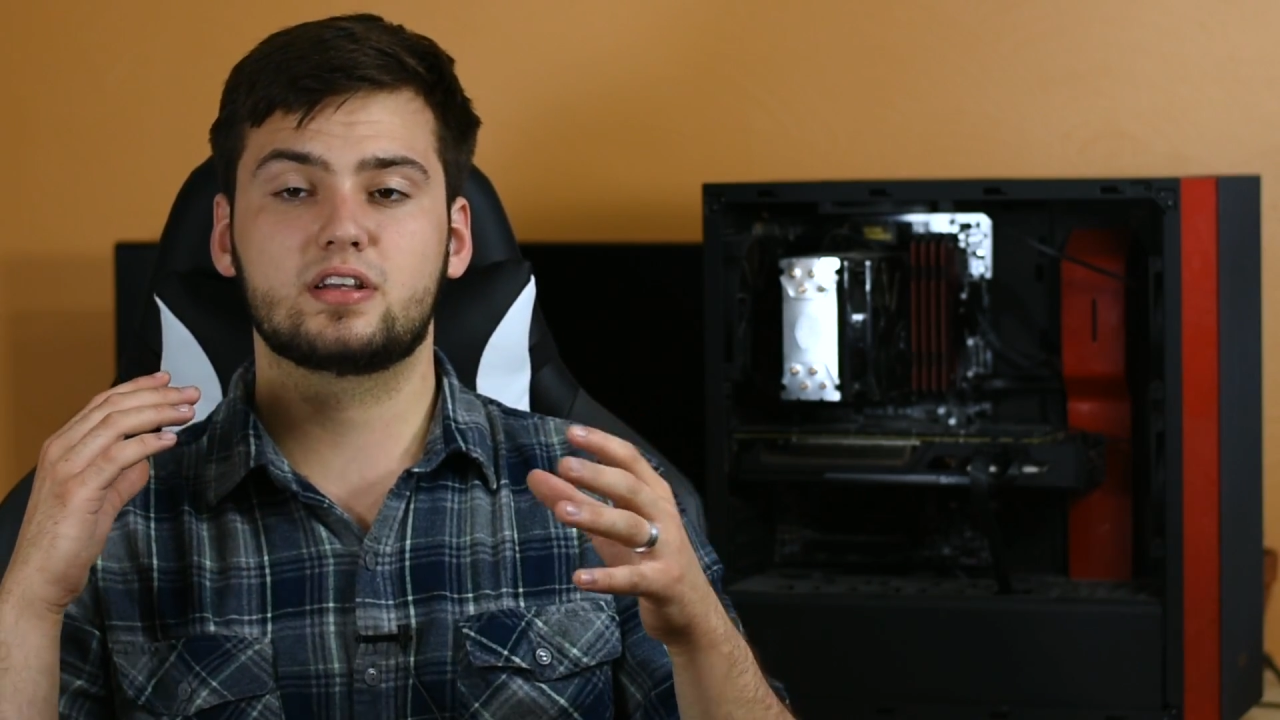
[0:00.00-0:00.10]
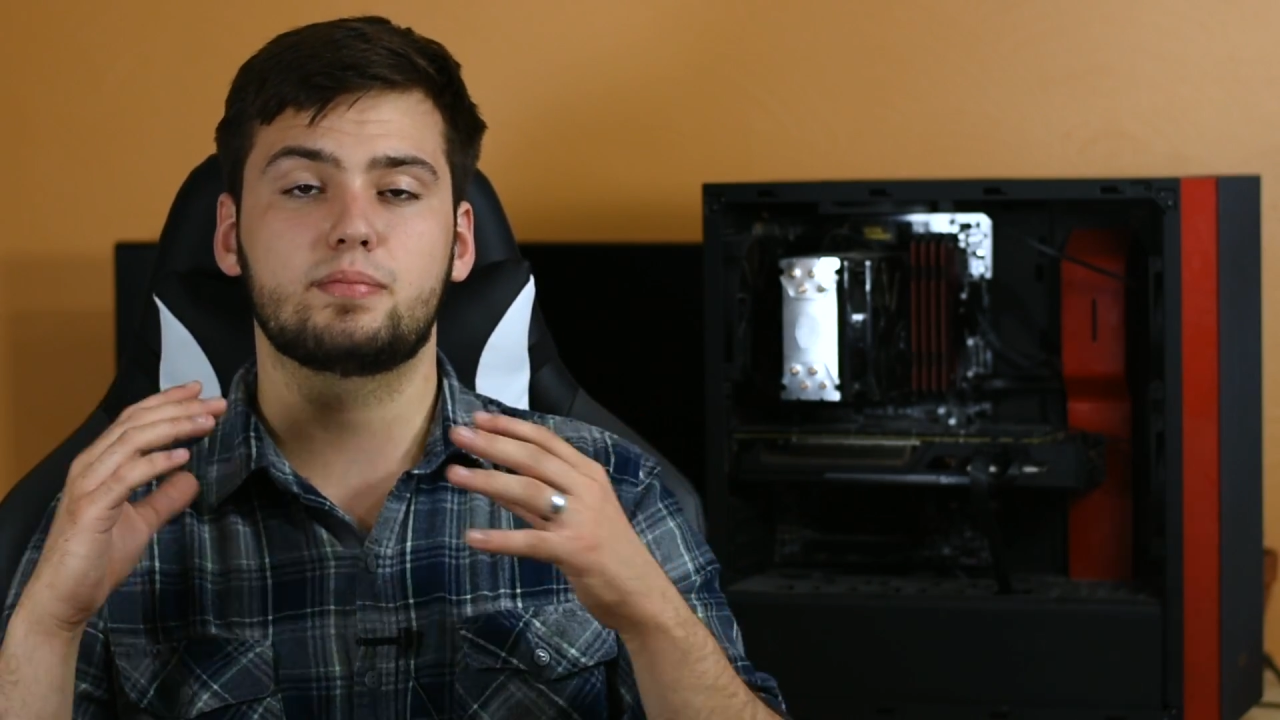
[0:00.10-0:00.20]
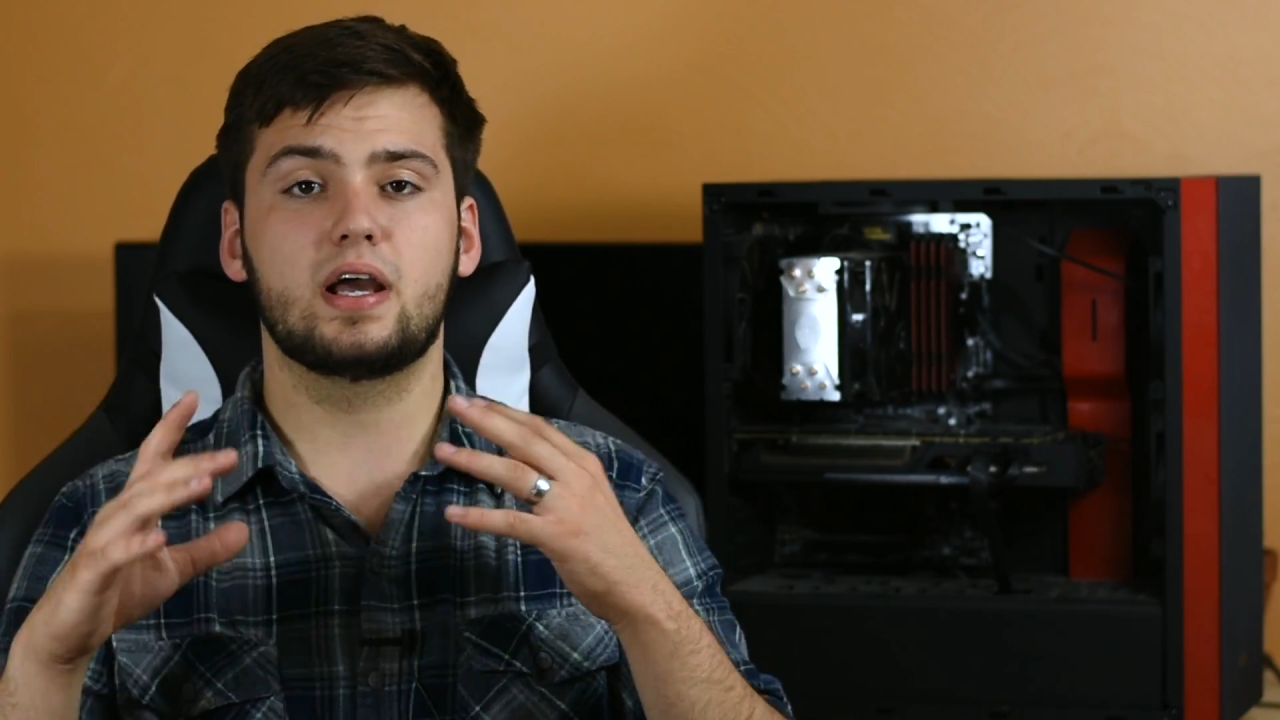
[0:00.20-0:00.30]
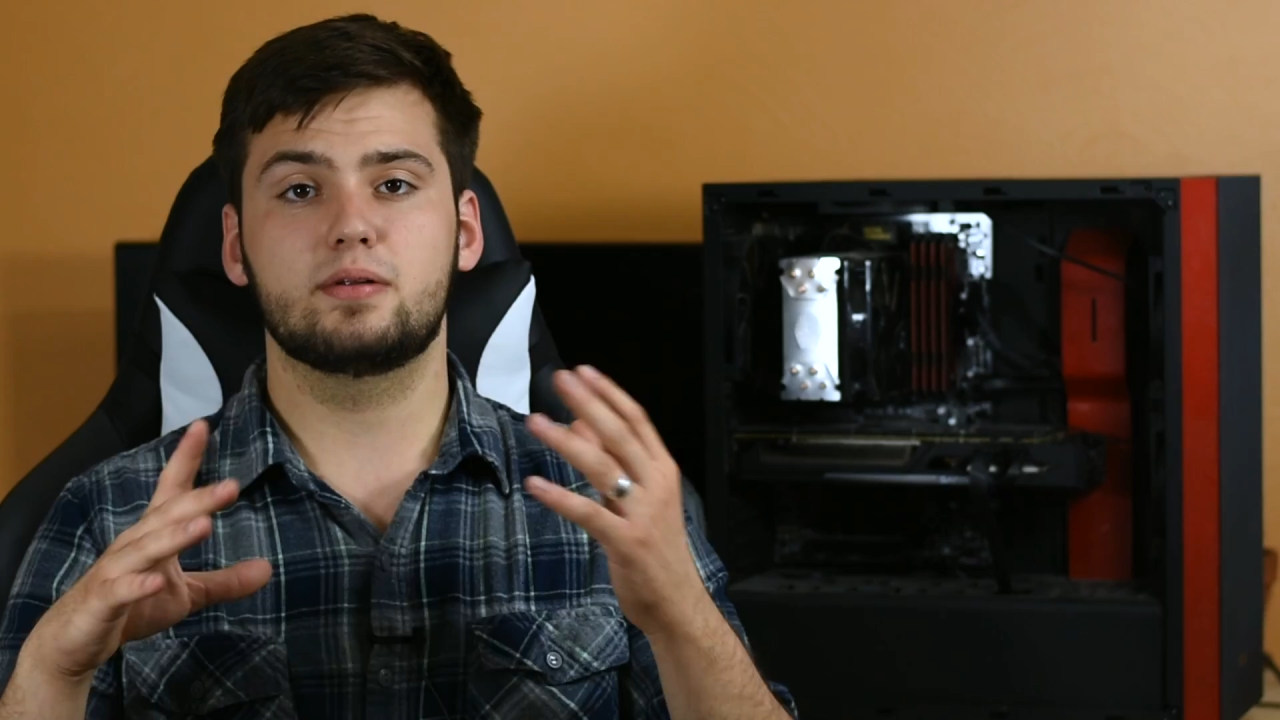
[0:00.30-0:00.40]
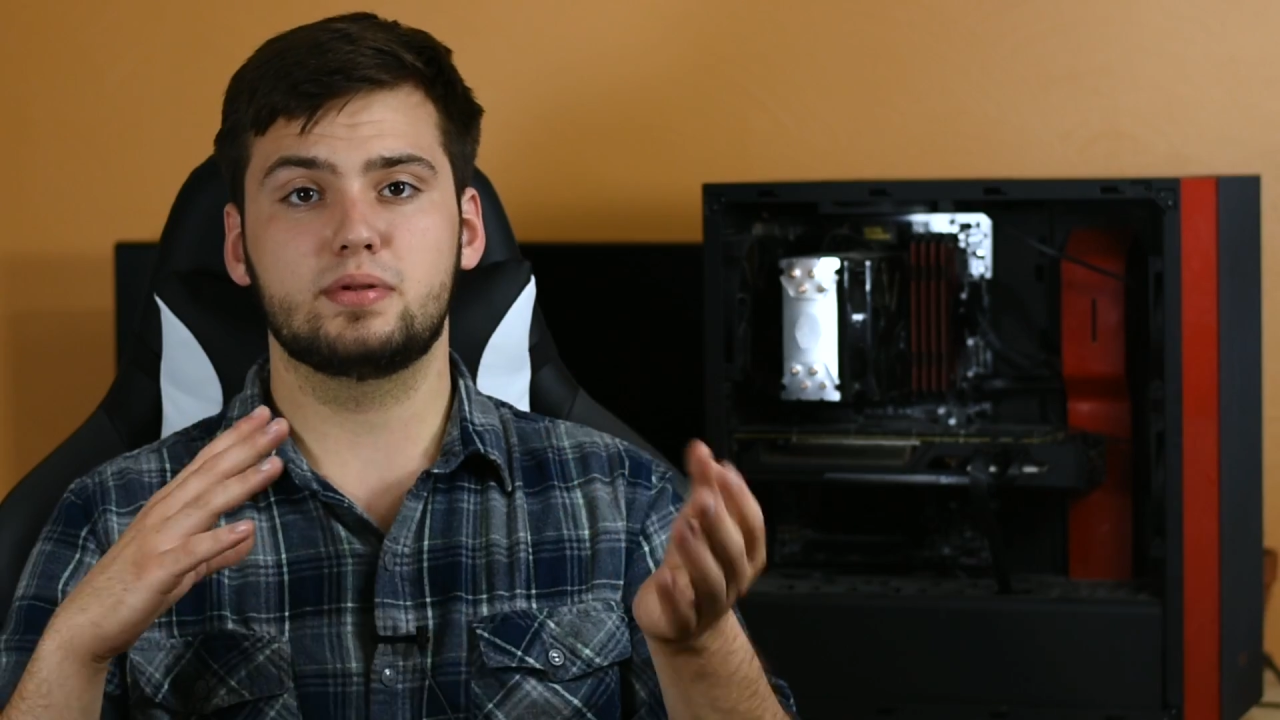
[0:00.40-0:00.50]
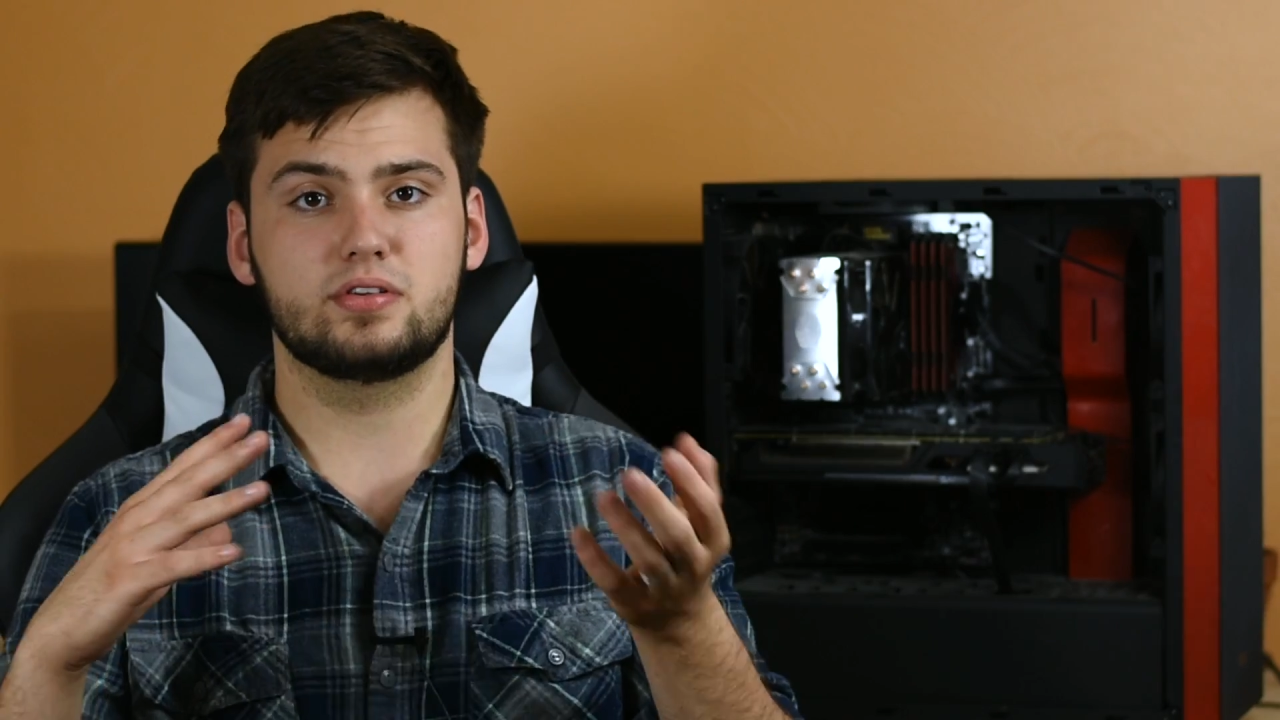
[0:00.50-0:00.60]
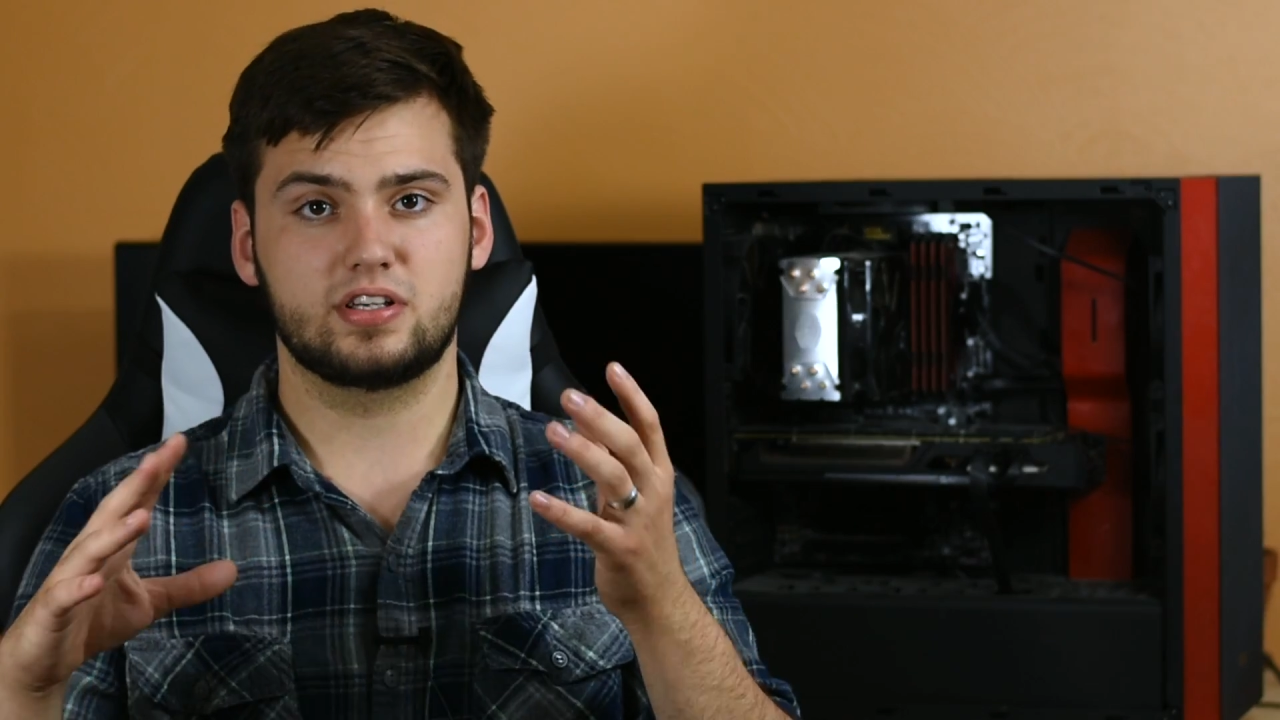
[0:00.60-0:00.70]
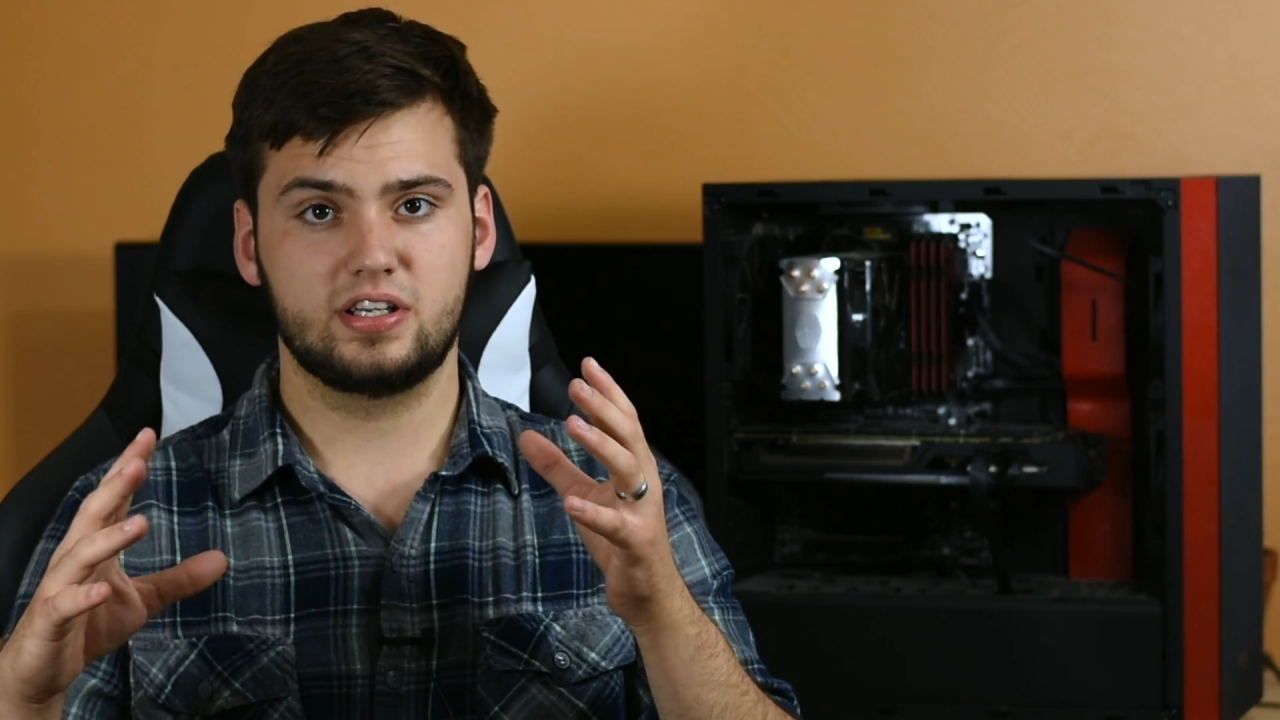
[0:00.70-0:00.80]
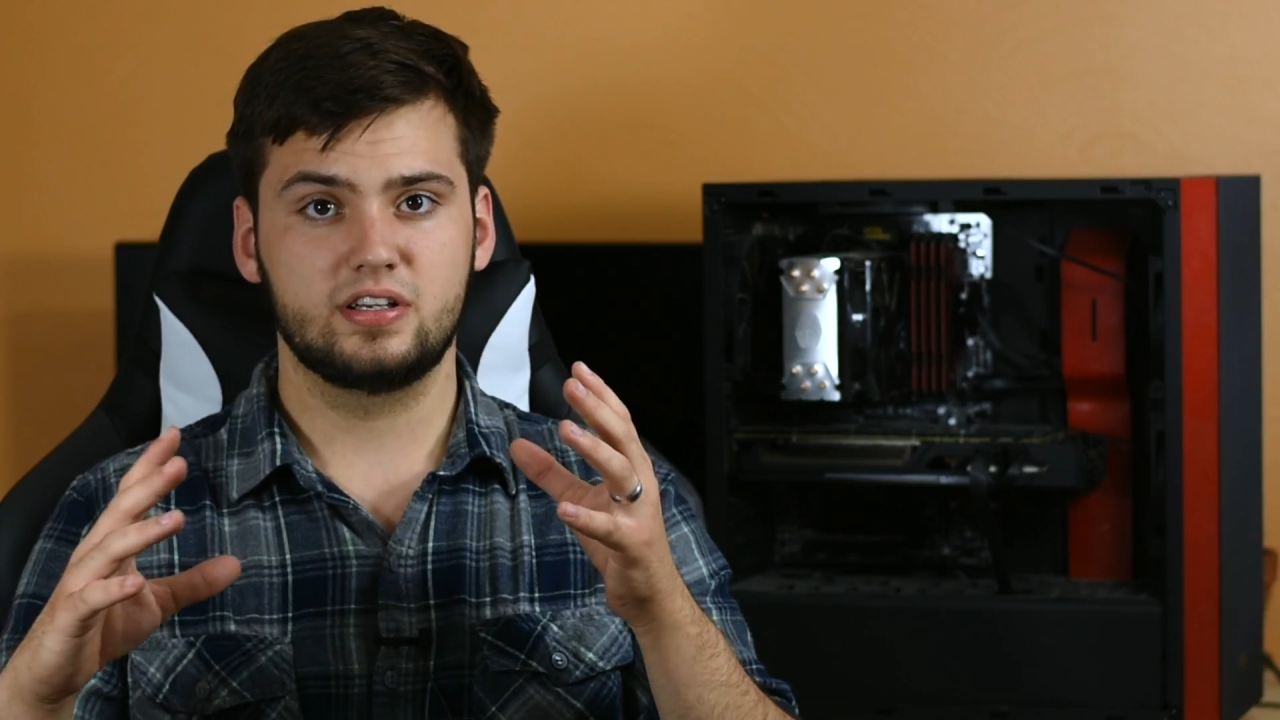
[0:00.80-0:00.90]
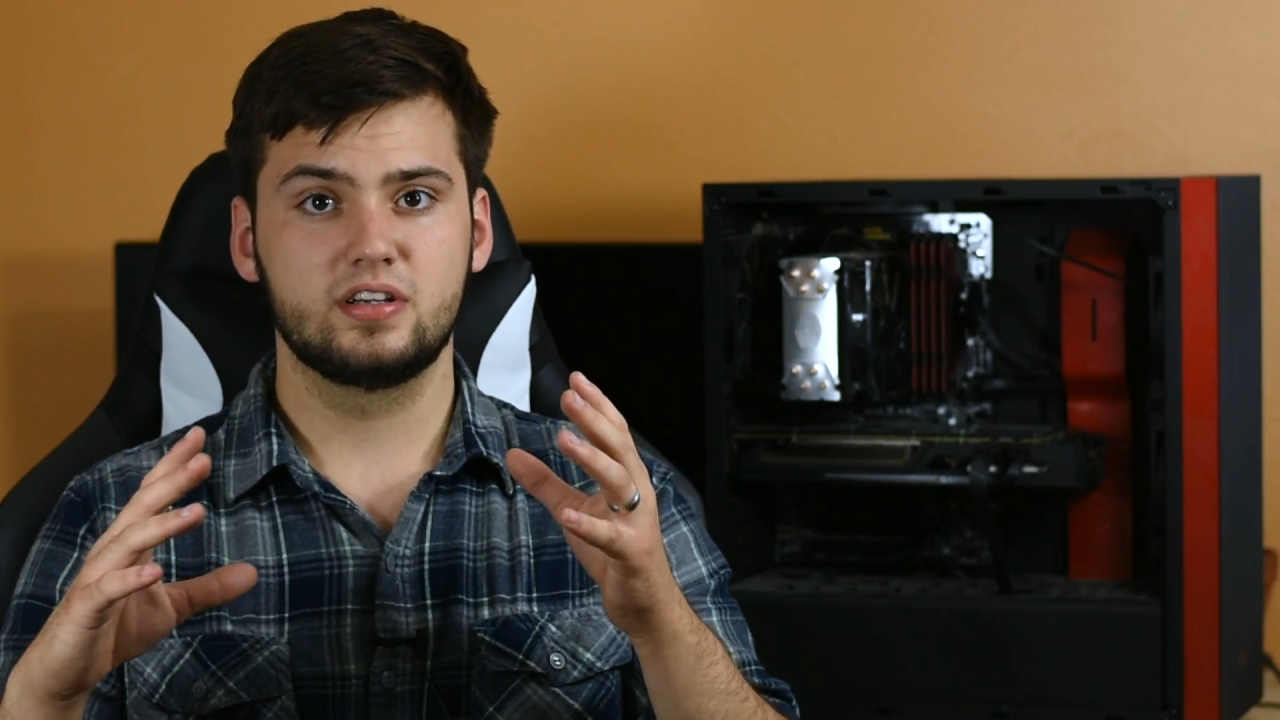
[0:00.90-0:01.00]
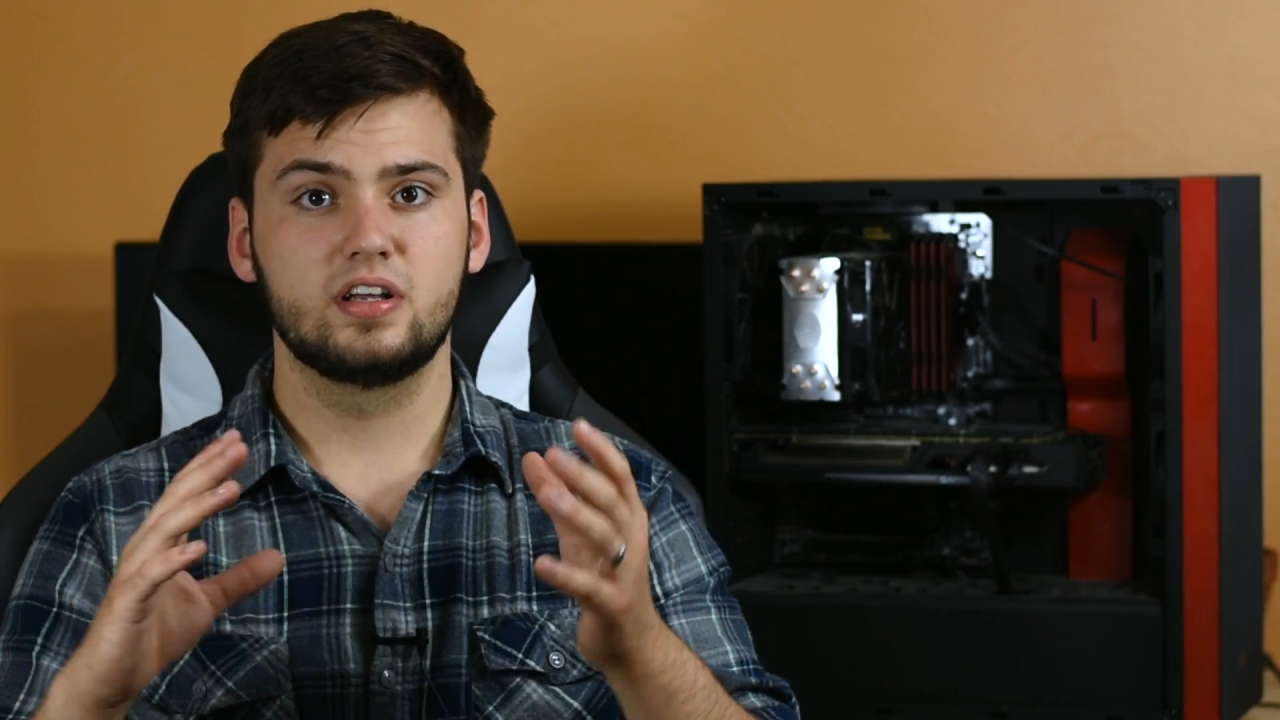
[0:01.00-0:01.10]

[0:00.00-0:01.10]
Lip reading: compatibility.